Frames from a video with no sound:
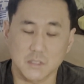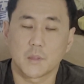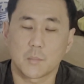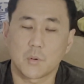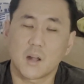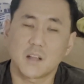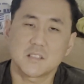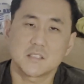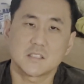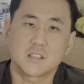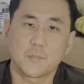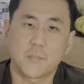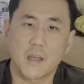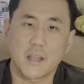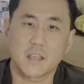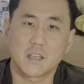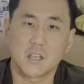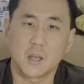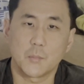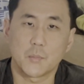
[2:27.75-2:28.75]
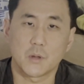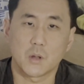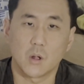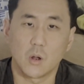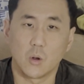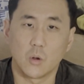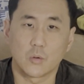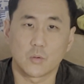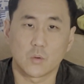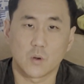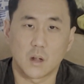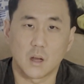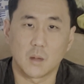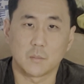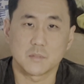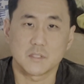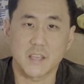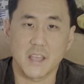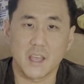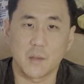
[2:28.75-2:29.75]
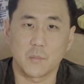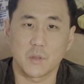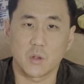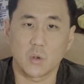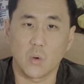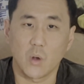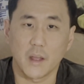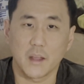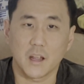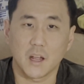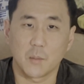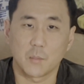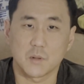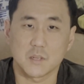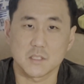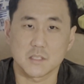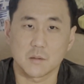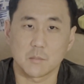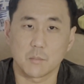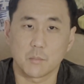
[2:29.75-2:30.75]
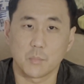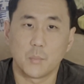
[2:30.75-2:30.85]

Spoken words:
The process of backing up your own ROMs can be quite cumbersome,